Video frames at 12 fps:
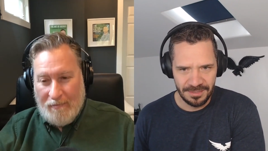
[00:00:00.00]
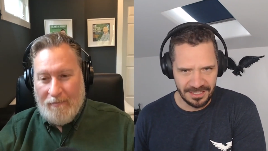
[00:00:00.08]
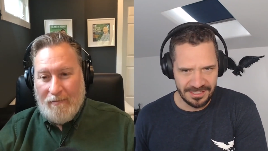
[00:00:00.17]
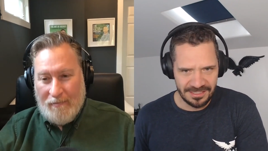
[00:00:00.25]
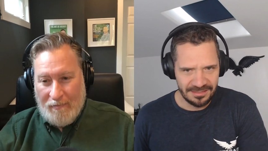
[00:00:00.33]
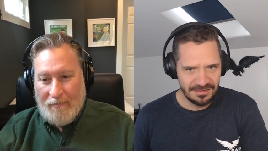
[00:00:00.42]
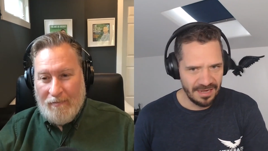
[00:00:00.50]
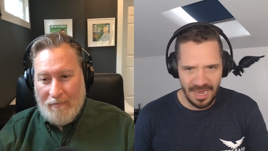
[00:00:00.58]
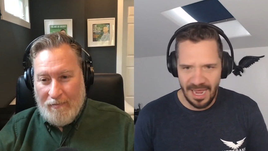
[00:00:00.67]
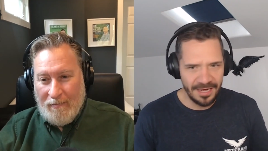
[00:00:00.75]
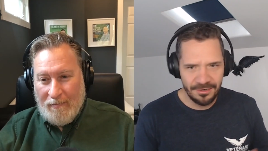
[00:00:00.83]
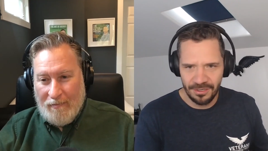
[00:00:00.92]
Speaker 1: because
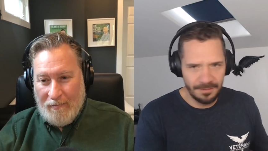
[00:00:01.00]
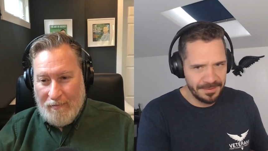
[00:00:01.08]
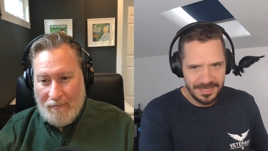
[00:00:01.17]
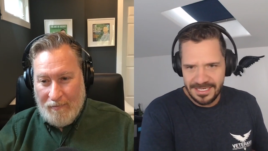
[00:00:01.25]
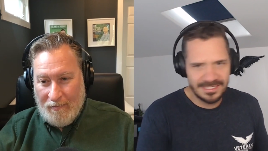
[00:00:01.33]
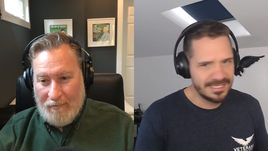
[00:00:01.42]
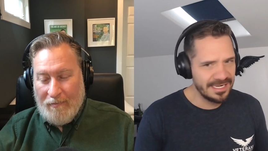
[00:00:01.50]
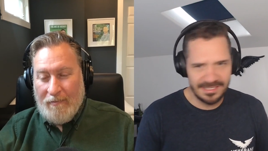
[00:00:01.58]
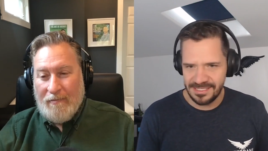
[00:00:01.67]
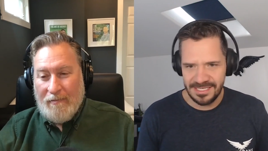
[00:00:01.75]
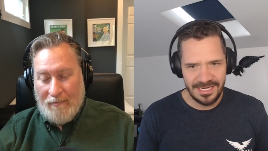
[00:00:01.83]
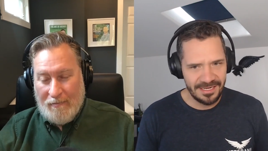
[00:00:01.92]
I, I grew up in East
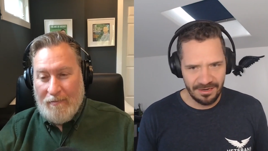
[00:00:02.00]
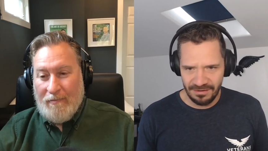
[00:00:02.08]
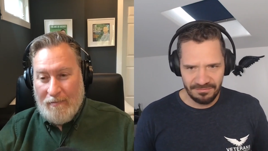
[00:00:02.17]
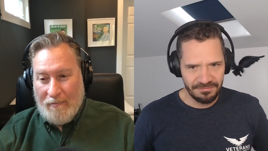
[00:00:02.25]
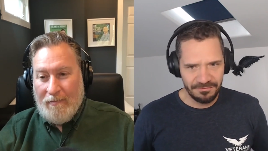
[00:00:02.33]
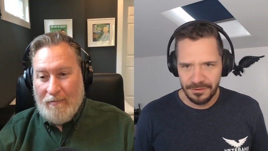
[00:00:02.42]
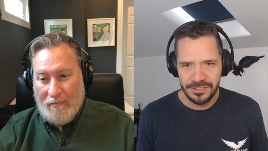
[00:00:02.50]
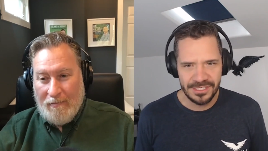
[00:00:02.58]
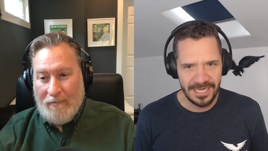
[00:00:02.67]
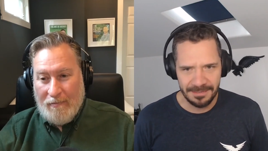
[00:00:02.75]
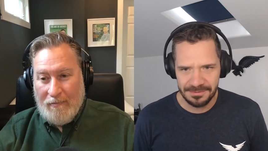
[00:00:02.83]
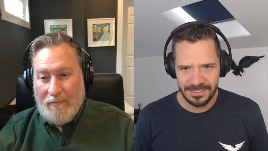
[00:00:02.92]
Tennessee on food
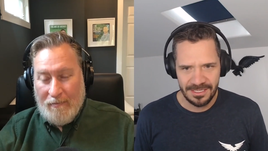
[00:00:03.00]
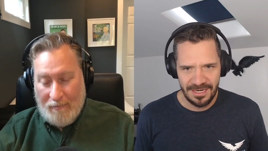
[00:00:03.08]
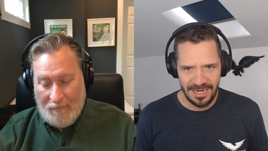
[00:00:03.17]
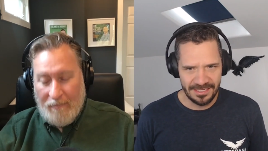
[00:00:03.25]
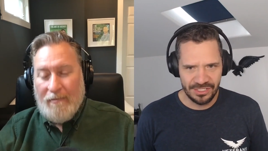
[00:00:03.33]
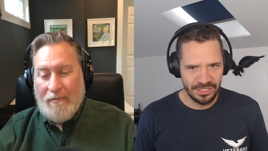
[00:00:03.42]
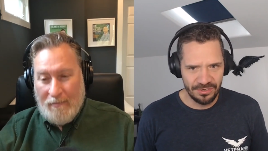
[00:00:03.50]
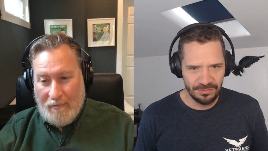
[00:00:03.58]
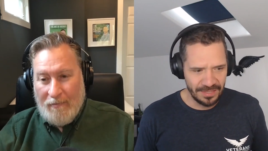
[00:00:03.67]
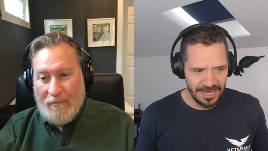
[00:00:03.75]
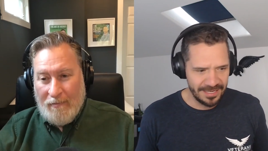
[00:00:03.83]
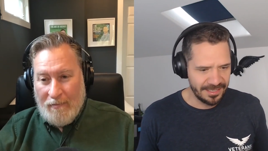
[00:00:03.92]
stamps. And so,
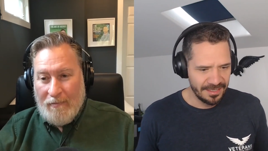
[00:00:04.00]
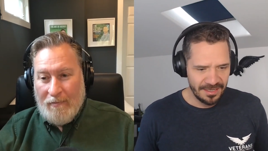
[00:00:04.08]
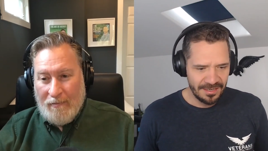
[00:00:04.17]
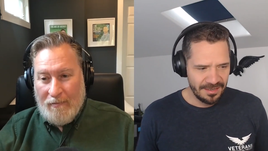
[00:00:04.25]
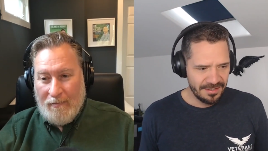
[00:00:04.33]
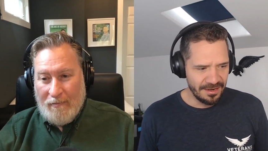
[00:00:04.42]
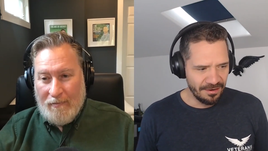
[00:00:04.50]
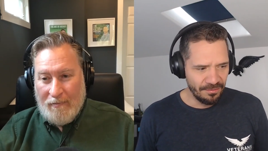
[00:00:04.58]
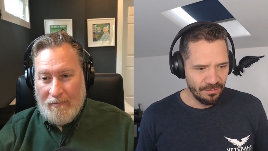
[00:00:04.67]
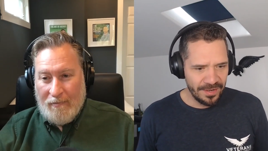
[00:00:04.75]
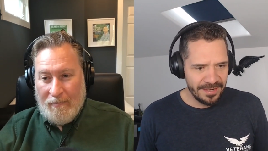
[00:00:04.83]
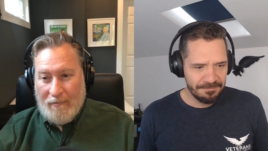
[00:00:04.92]
like, you know,
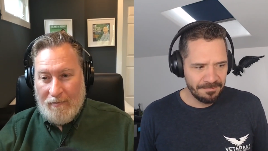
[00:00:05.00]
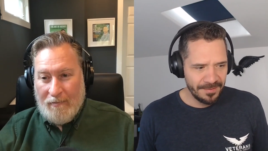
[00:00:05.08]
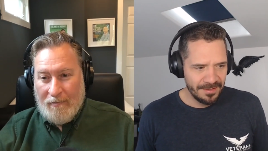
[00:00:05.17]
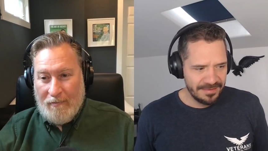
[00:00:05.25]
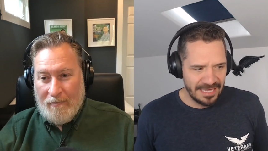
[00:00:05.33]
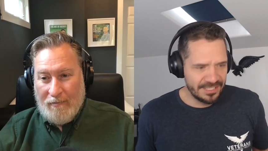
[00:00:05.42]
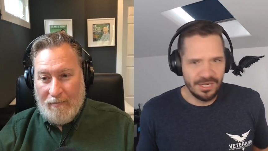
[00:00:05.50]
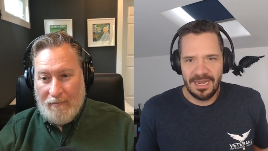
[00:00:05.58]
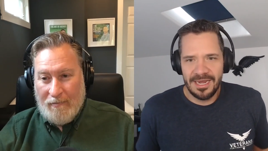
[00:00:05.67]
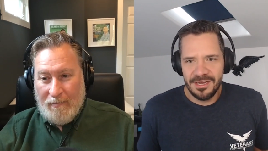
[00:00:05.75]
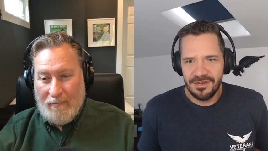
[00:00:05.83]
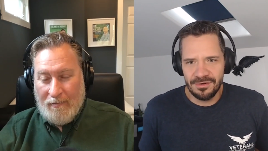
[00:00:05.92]
we, that's
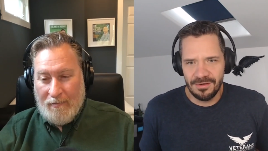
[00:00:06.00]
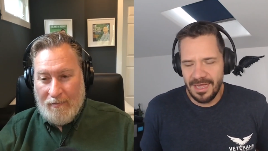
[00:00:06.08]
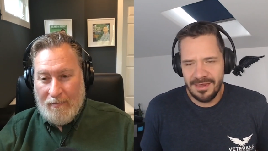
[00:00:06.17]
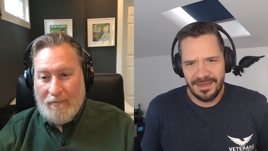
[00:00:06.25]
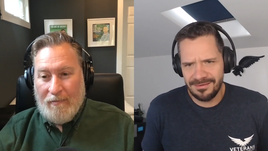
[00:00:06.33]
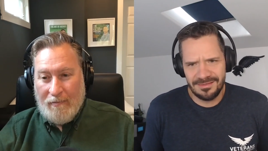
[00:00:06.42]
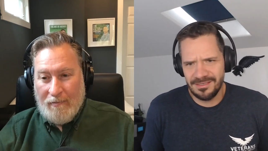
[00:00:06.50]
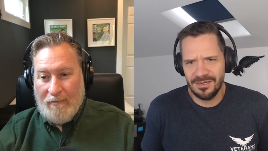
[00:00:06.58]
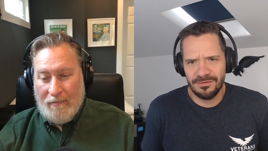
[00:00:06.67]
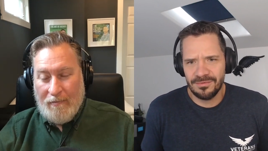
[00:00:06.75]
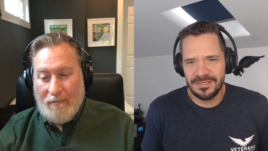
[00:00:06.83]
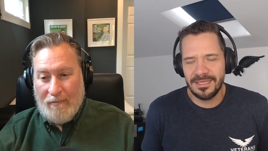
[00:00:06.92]
all I knew. I, I
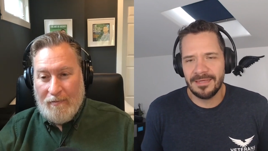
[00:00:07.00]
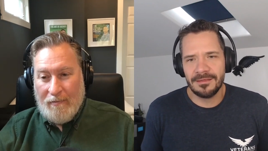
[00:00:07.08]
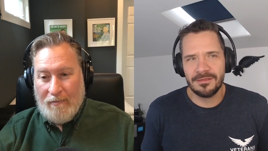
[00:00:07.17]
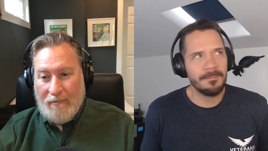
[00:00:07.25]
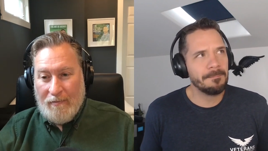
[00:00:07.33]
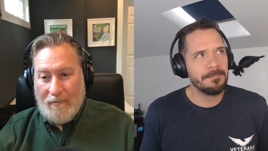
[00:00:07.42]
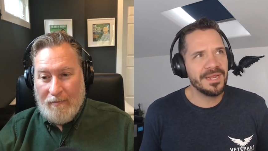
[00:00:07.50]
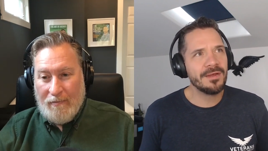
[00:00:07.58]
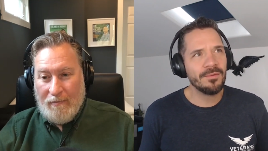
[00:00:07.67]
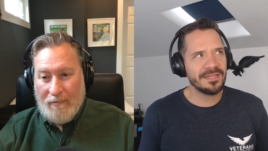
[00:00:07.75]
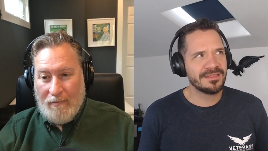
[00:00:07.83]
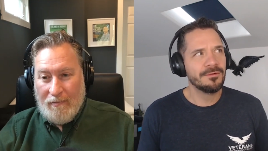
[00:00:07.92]
you know,
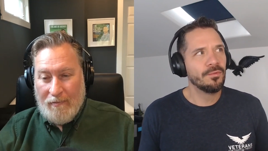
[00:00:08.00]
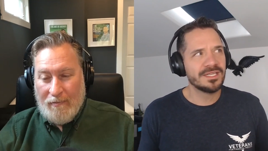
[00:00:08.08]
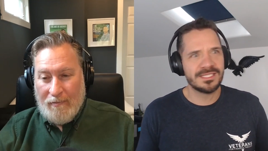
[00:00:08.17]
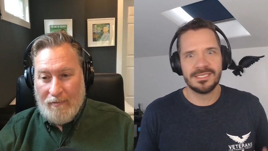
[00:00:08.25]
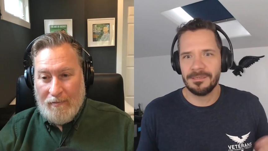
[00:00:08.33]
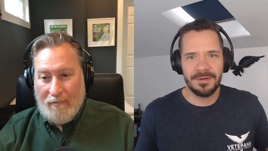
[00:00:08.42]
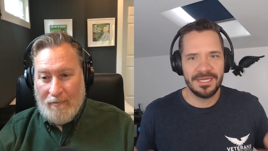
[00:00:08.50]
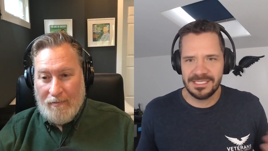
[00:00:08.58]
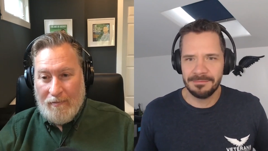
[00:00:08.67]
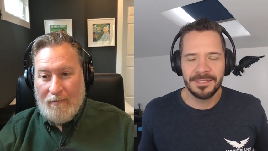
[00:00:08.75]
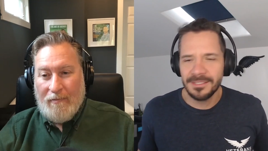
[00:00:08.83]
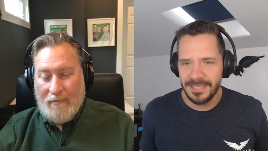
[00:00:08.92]
being wealthy wasn't a
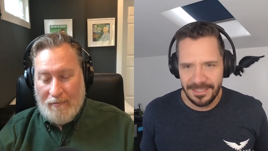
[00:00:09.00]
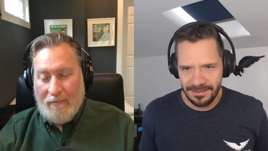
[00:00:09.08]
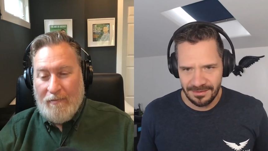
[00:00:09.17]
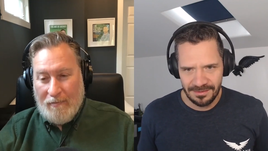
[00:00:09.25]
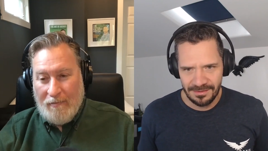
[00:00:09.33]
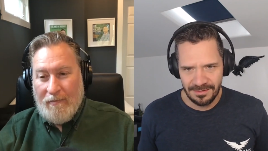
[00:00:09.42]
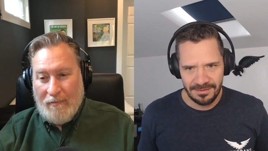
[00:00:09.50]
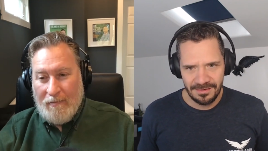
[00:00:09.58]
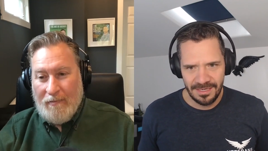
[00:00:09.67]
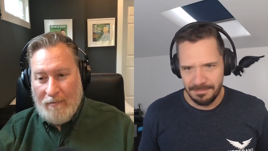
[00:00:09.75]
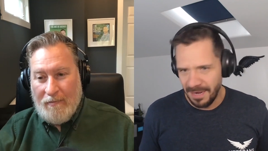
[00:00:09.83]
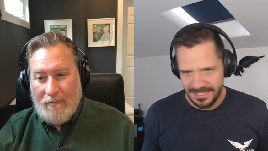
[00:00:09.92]
possibility
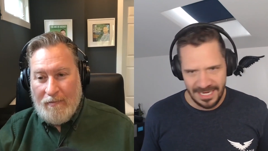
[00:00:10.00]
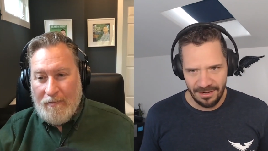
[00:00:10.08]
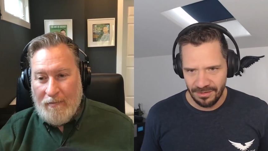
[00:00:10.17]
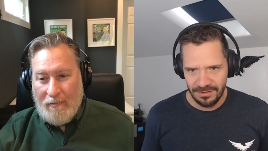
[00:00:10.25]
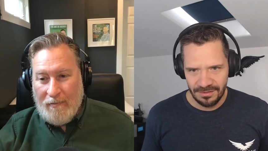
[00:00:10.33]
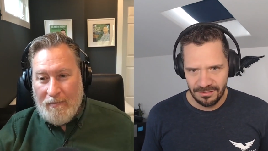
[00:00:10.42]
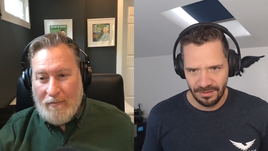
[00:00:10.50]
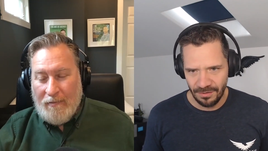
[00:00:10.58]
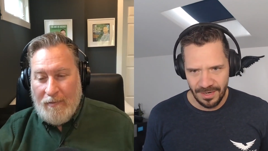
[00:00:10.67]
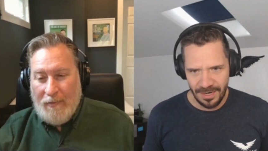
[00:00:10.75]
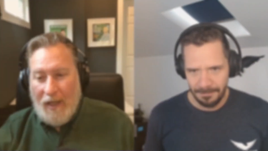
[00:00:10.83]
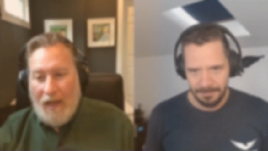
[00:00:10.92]
in my town growing